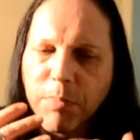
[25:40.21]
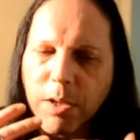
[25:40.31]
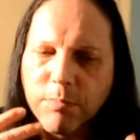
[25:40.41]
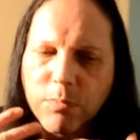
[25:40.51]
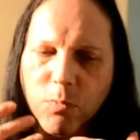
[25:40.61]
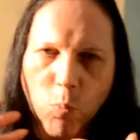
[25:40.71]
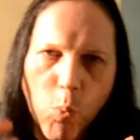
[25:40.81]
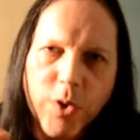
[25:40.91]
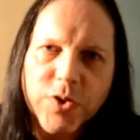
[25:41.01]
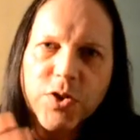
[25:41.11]
But
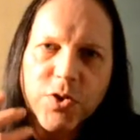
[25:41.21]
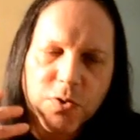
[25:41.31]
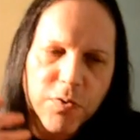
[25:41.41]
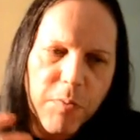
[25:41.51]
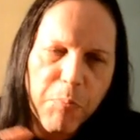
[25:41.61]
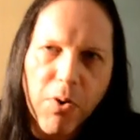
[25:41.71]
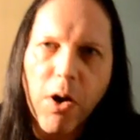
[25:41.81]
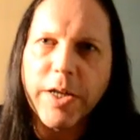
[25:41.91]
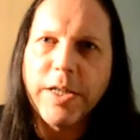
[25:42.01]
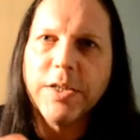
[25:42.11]
once the sort of the
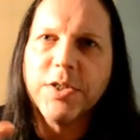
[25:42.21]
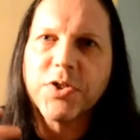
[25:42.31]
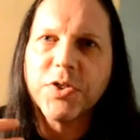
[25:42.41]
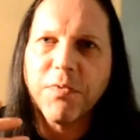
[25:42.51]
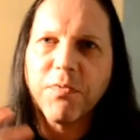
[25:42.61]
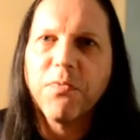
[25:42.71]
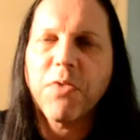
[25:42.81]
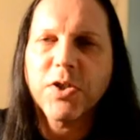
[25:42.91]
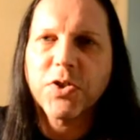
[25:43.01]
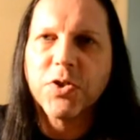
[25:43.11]
brininess and the
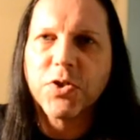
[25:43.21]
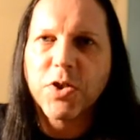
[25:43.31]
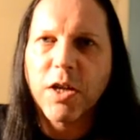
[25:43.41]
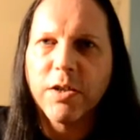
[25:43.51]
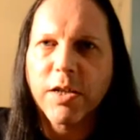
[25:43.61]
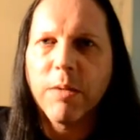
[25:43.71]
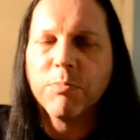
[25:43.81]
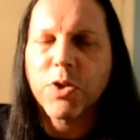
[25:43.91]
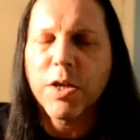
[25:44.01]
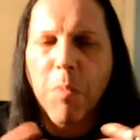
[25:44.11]
freshness kind of
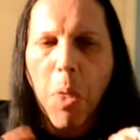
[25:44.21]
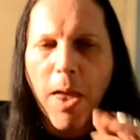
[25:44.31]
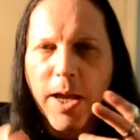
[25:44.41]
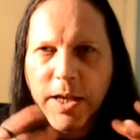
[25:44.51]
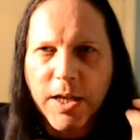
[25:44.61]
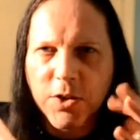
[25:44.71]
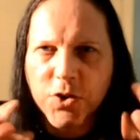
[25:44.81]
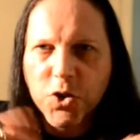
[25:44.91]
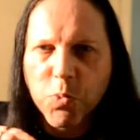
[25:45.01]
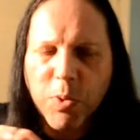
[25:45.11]
comes in, it kind of
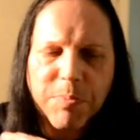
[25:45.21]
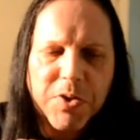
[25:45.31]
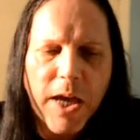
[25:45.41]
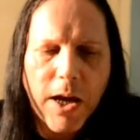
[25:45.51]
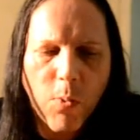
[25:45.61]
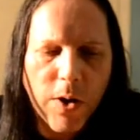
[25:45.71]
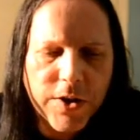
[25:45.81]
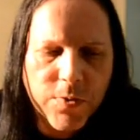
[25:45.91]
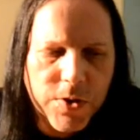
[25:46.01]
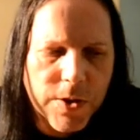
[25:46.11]
sweeps that away
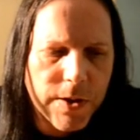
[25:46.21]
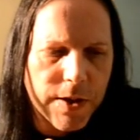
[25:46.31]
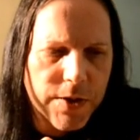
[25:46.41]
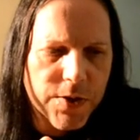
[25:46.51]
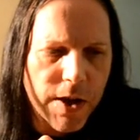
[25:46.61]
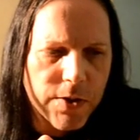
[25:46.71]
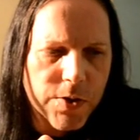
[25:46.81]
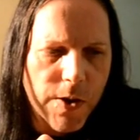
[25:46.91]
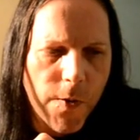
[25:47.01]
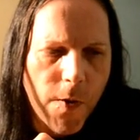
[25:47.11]
to a certain extent.
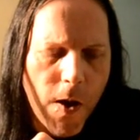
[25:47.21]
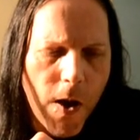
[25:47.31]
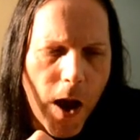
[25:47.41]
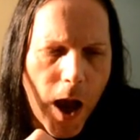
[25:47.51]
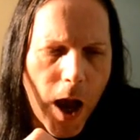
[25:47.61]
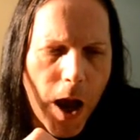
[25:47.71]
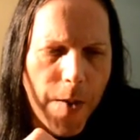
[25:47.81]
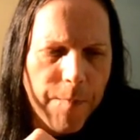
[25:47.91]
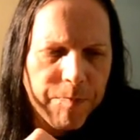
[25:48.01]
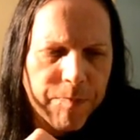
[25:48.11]
So
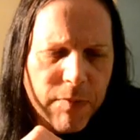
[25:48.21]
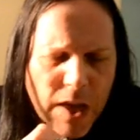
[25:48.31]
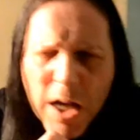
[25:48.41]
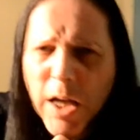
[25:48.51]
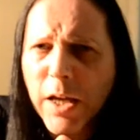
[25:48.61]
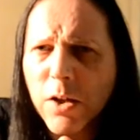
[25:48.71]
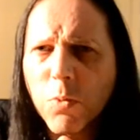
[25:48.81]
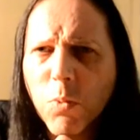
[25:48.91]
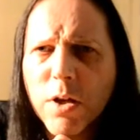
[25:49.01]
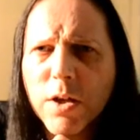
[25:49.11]
it kind
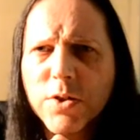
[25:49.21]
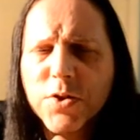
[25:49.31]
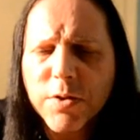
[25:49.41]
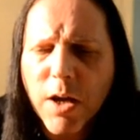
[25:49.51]
of works.